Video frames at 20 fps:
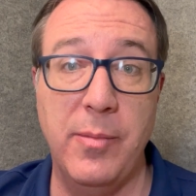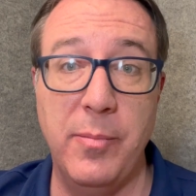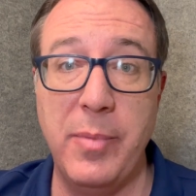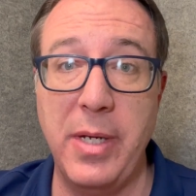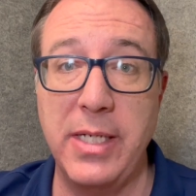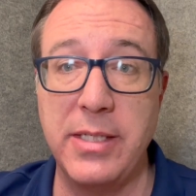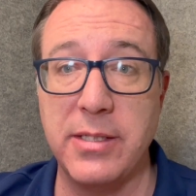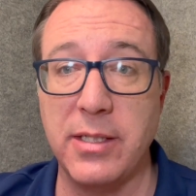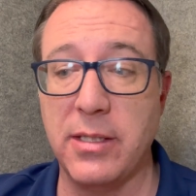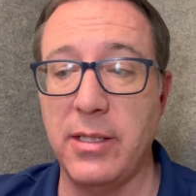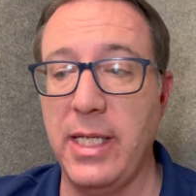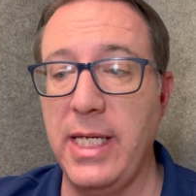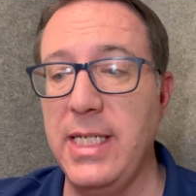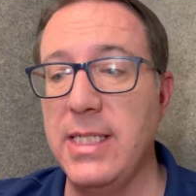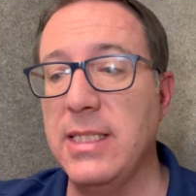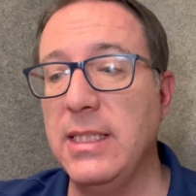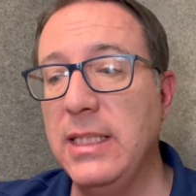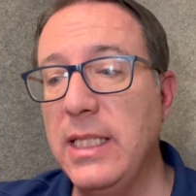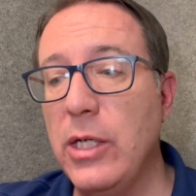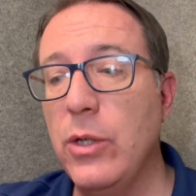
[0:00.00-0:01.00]
Basically,
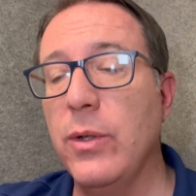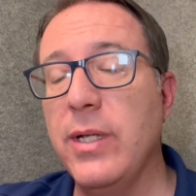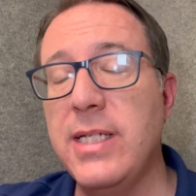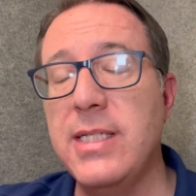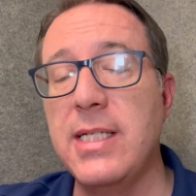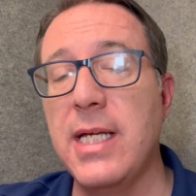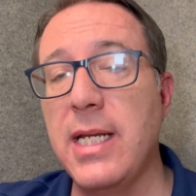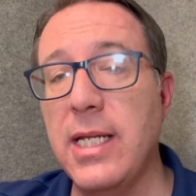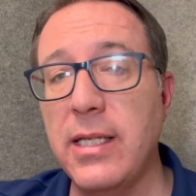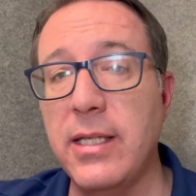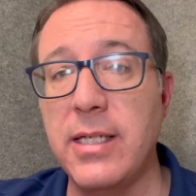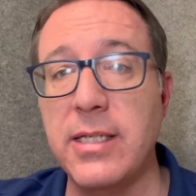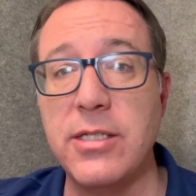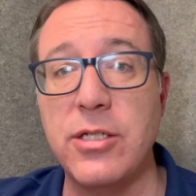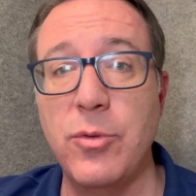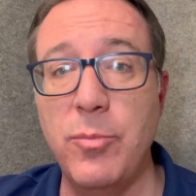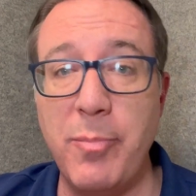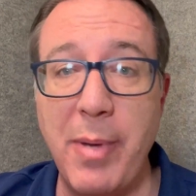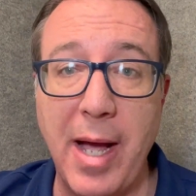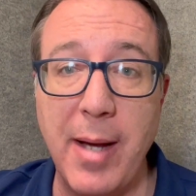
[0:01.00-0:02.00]
he's literally sending this
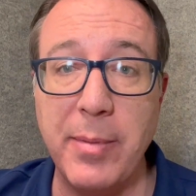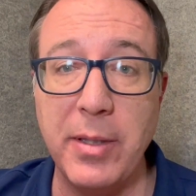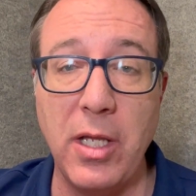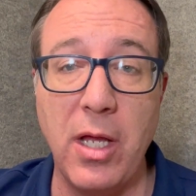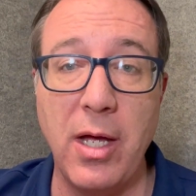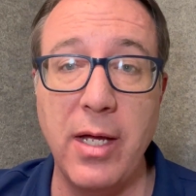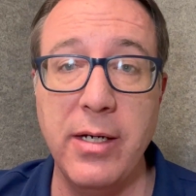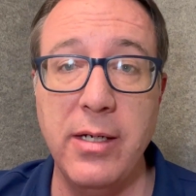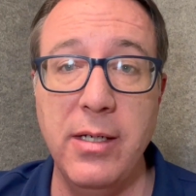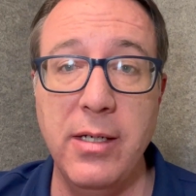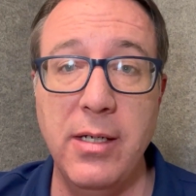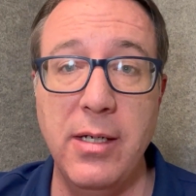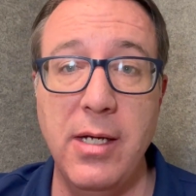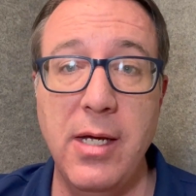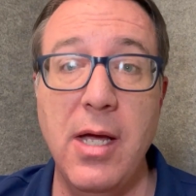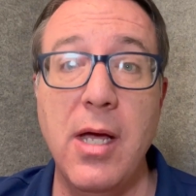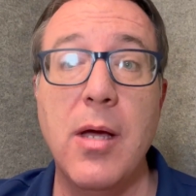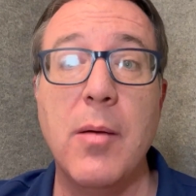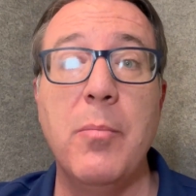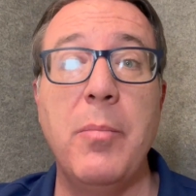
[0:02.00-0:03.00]
to Babylon,
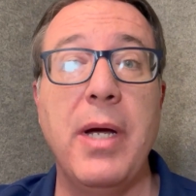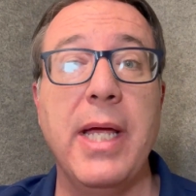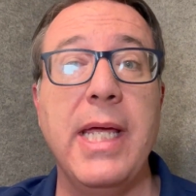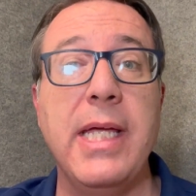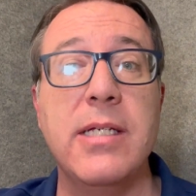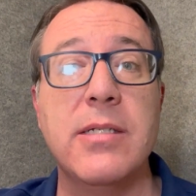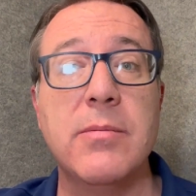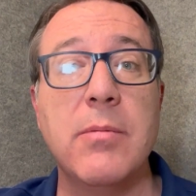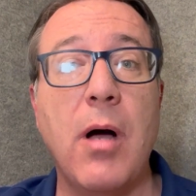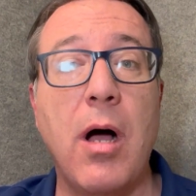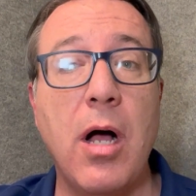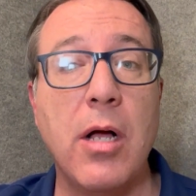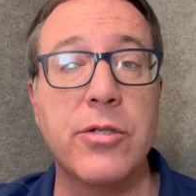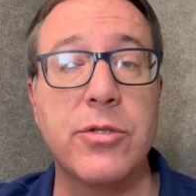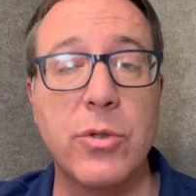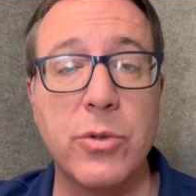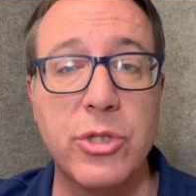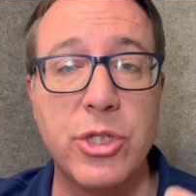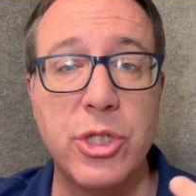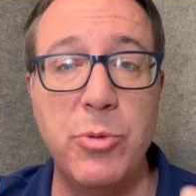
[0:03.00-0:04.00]
but he's
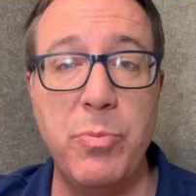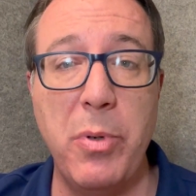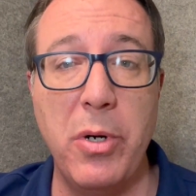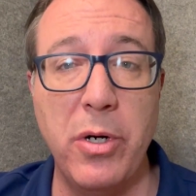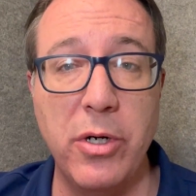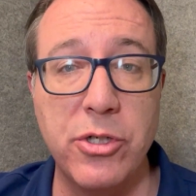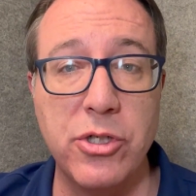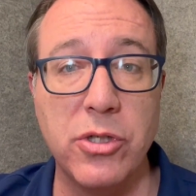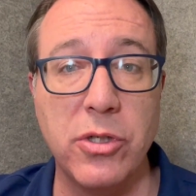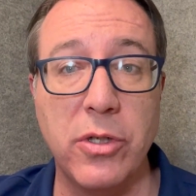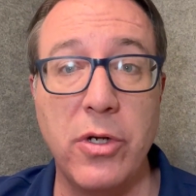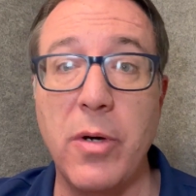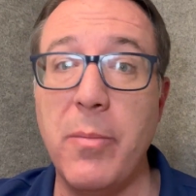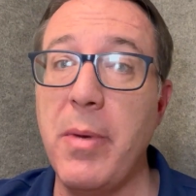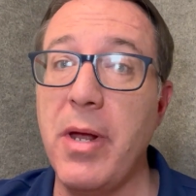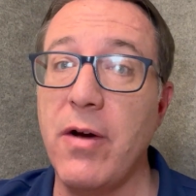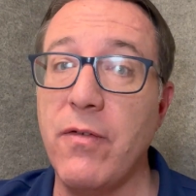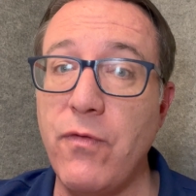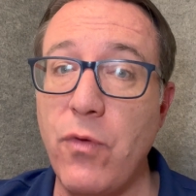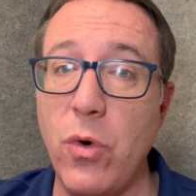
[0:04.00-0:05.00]
also spiritually or
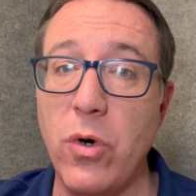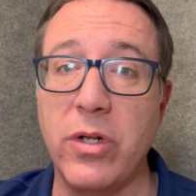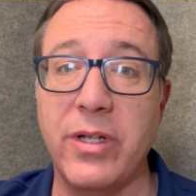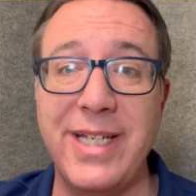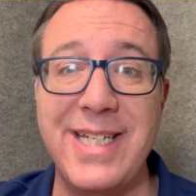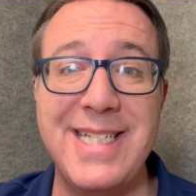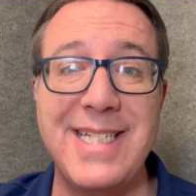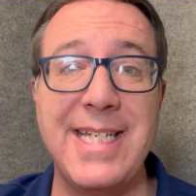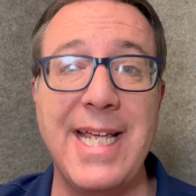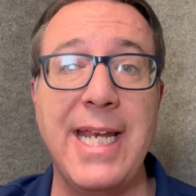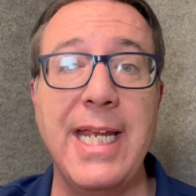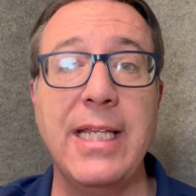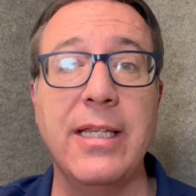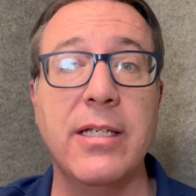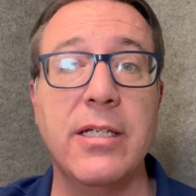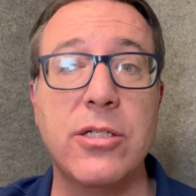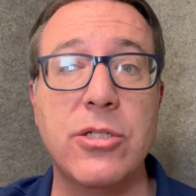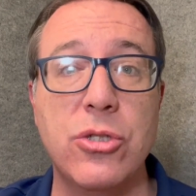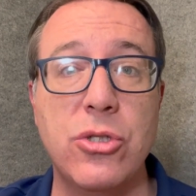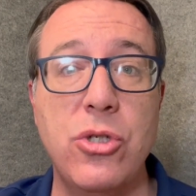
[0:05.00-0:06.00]
metaphorically sending
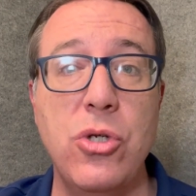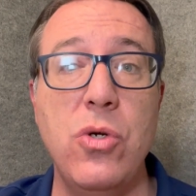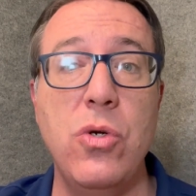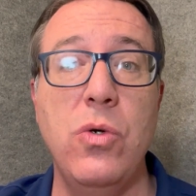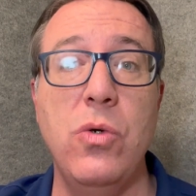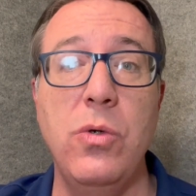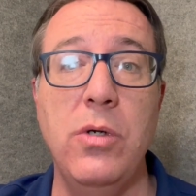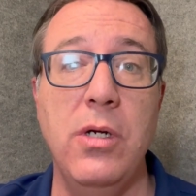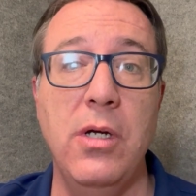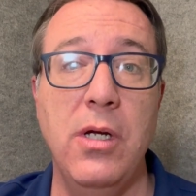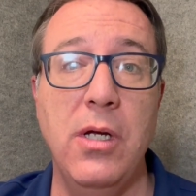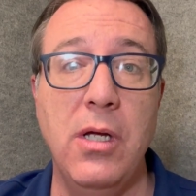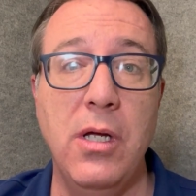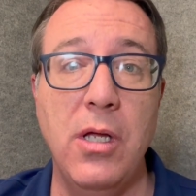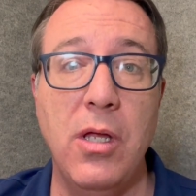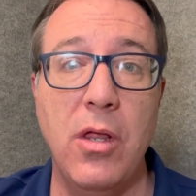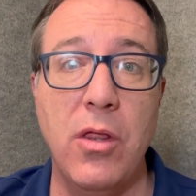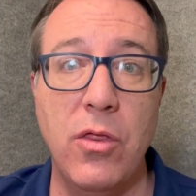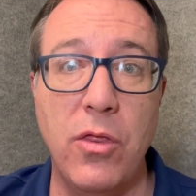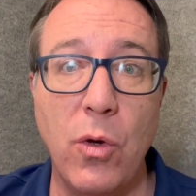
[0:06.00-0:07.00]
this to
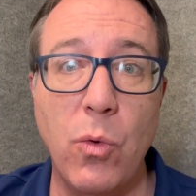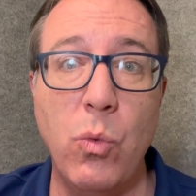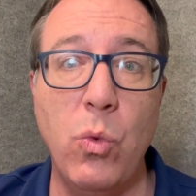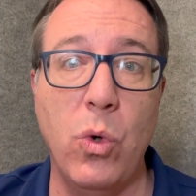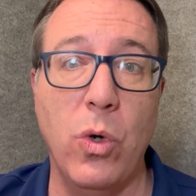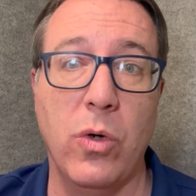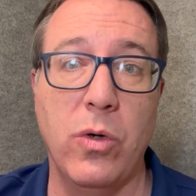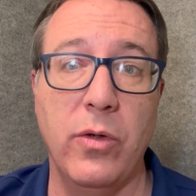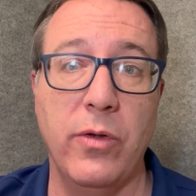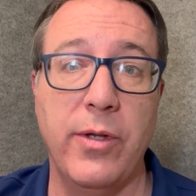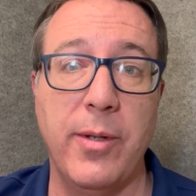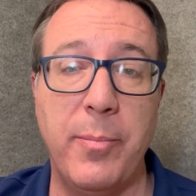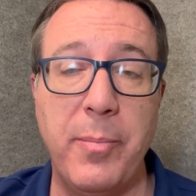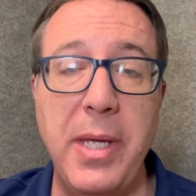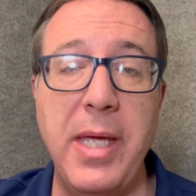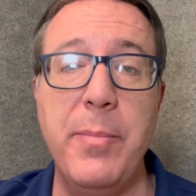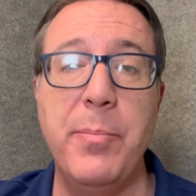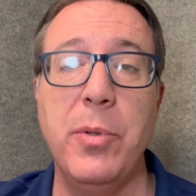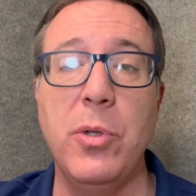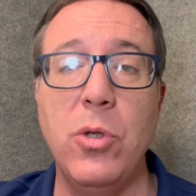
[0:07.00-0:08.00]
the world, the
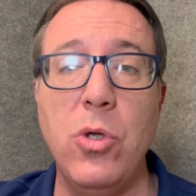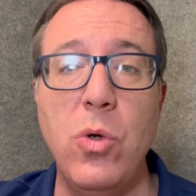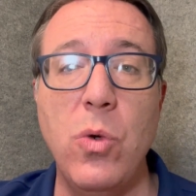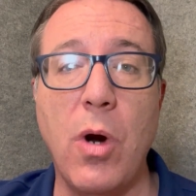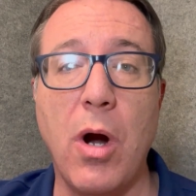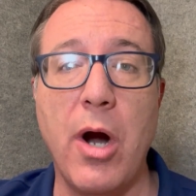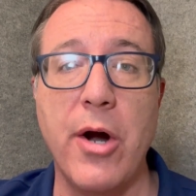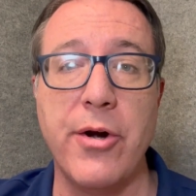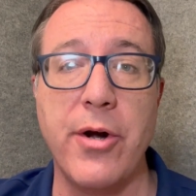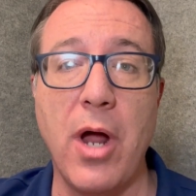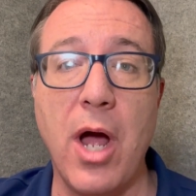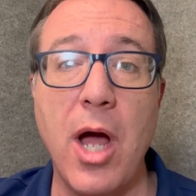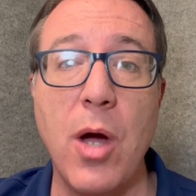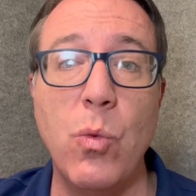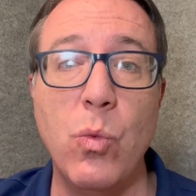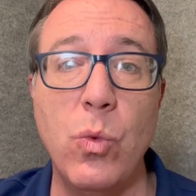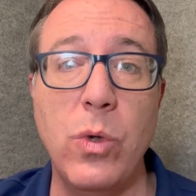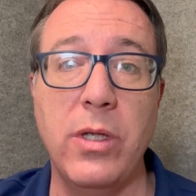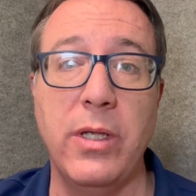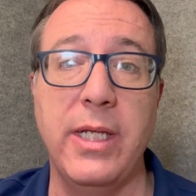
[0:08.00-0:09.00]
people who are
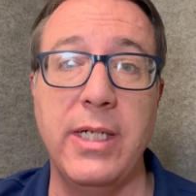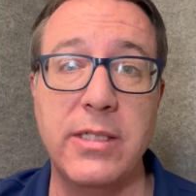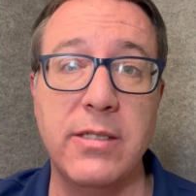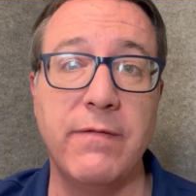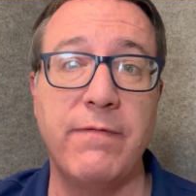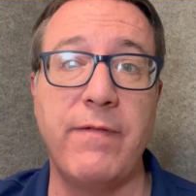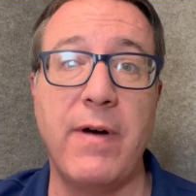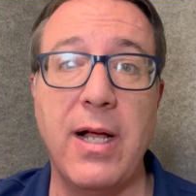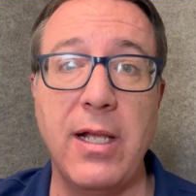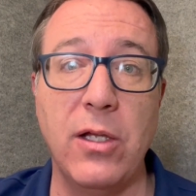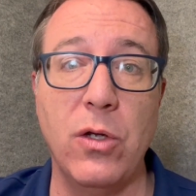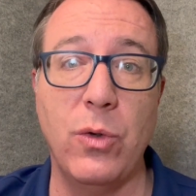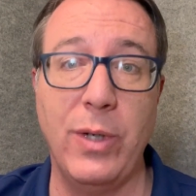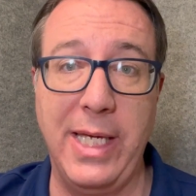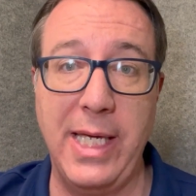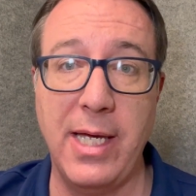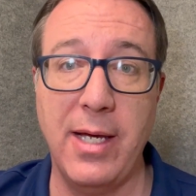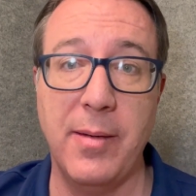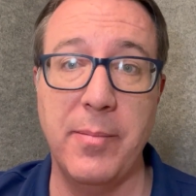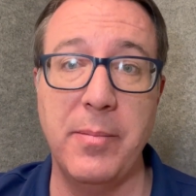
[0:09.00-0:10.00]
not willing to follow
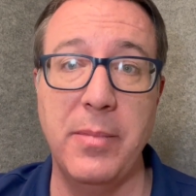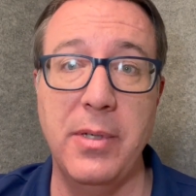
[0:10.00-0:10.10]
him.